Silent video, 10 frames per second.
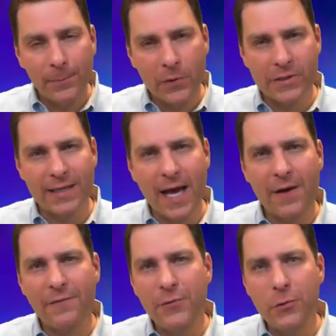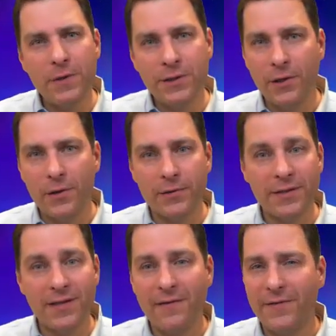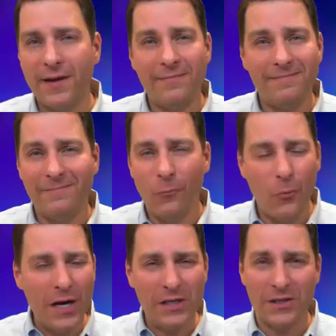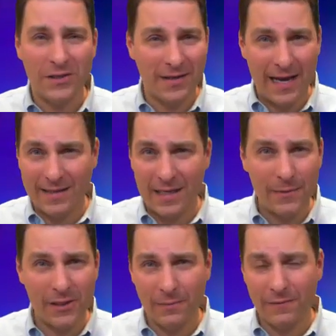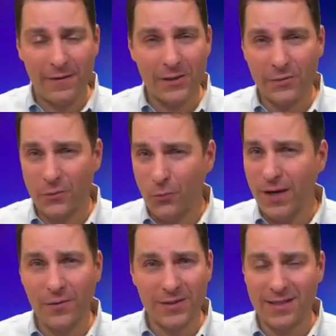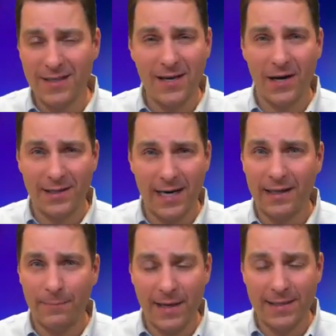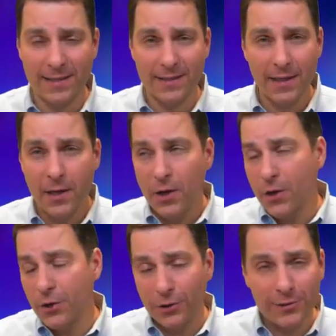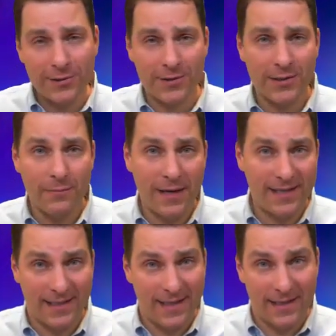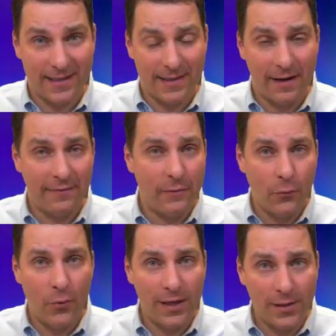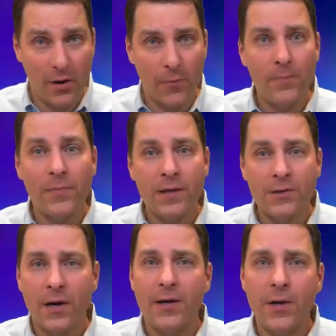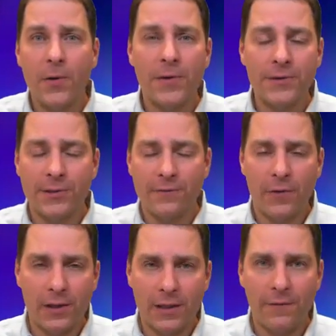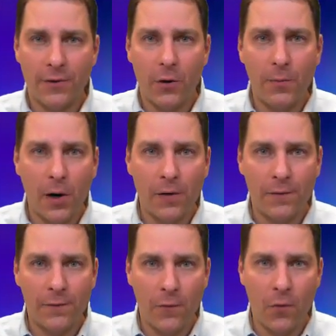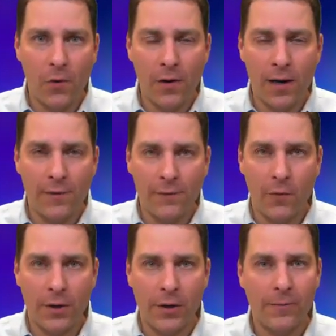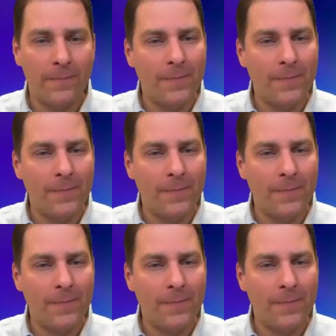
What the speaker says: There's a lot of new material stuff that we just, as imaging professionals, we don't see on a daily basis. Nurses may see this stuff. We don't. So I know that this is a very difficult part for you.